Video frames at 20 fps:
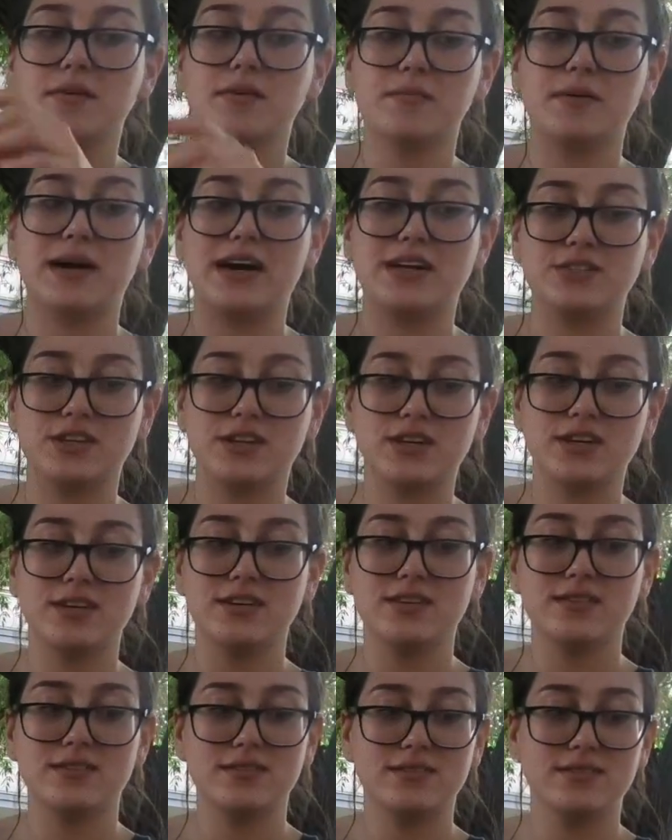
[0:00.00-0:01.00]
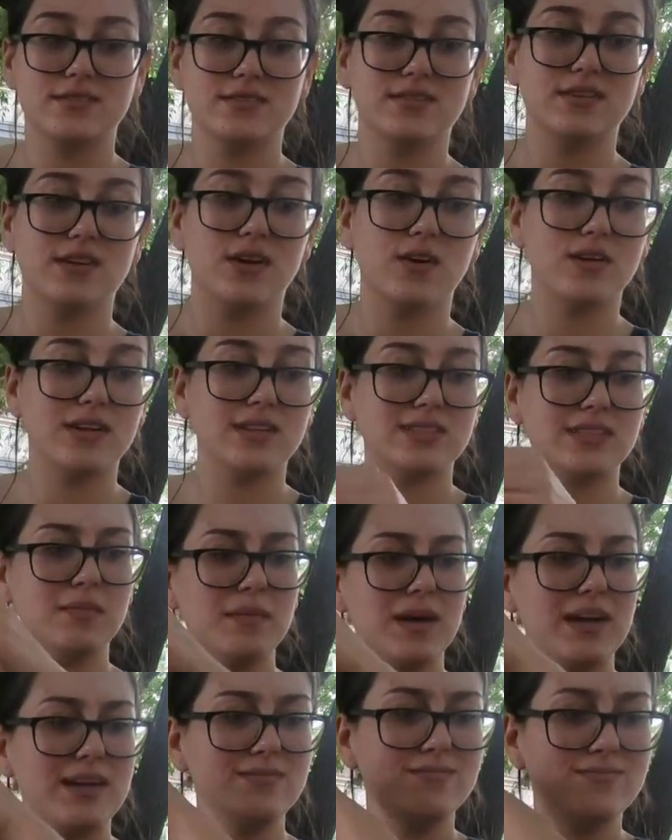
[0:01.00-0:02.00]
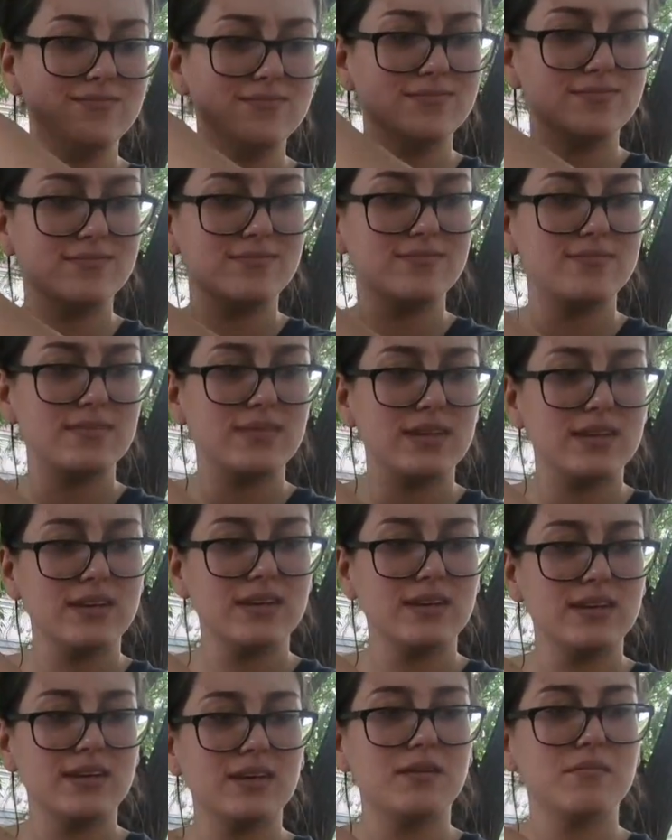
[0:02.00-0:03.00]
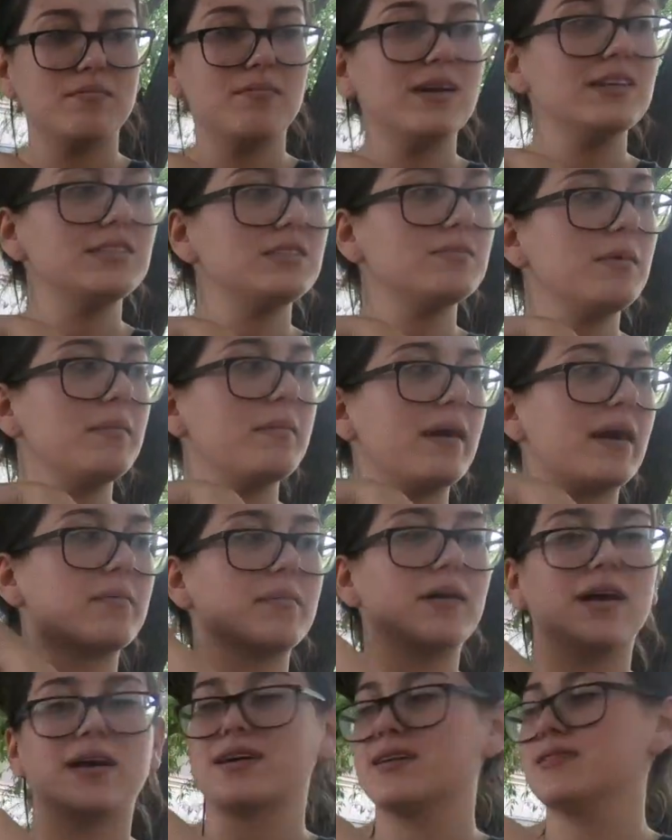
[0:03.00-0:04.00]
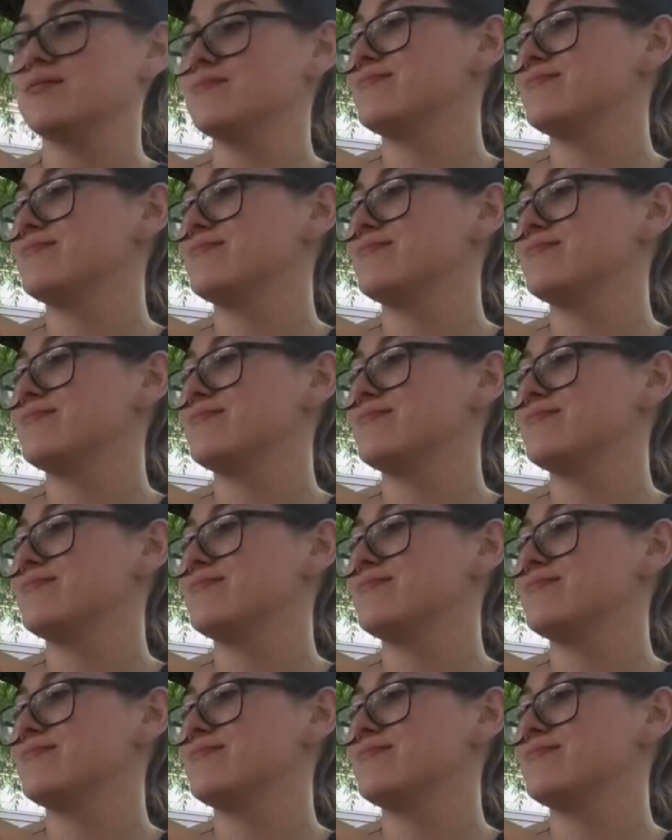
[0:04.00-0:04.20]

Patrick? is that mine? No, that's Kim's. Mine's in my back pocket.